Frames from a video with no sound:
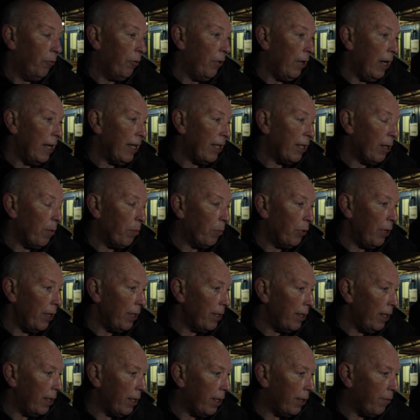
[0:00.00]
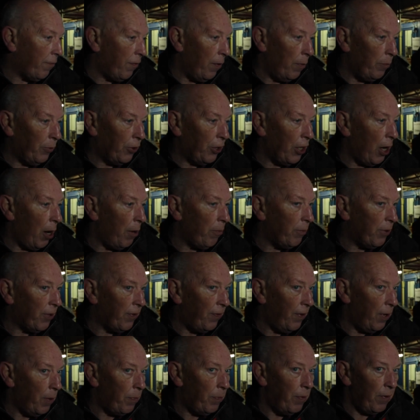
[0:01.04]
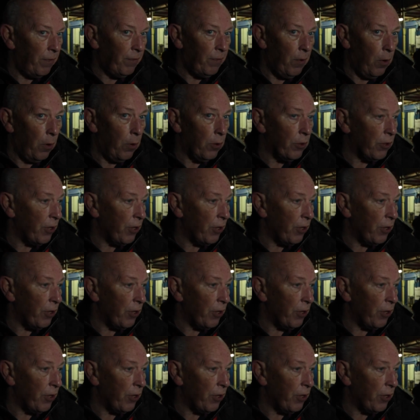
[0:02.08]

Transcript: release of prisoners from Chelmsford before